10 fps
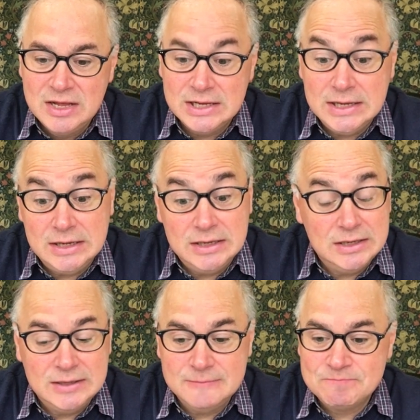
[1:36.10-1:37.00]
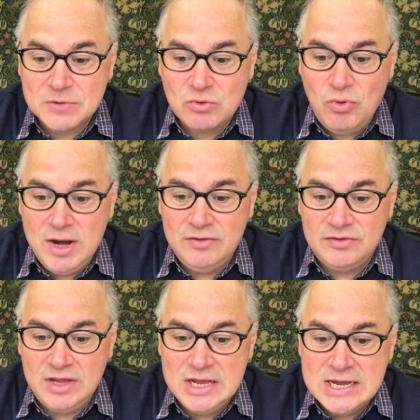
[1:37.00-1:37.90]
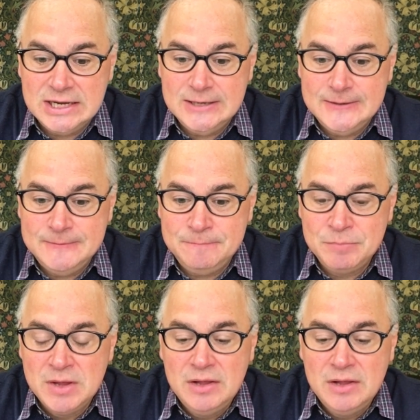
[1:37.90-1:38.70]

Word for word: uh, crazy. Um,